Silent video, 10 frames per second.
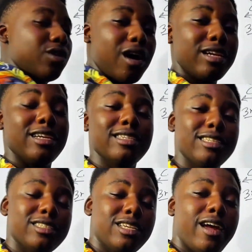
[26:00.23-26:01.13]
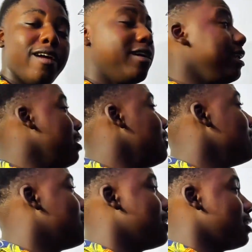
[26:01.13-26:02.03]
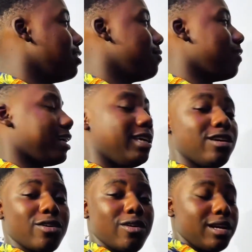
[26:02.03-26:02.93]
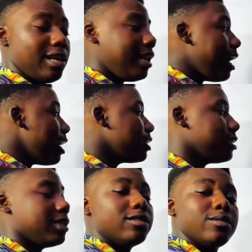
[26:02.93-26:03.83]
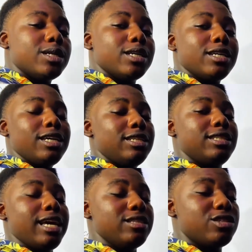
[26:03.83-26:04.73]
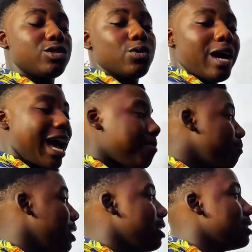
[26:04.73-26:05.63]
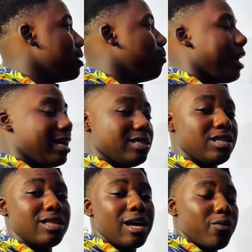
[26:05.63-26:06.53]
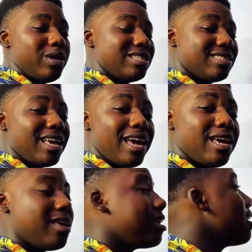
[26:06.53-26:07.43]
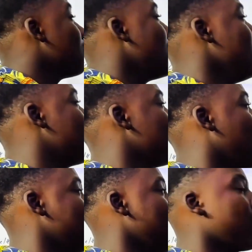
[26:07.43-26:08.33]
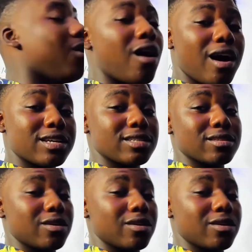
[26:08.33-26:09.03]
Not necessarily. It's just a fucking correlation. It tends to happen. It's a pattern that we see, but it's not a cause.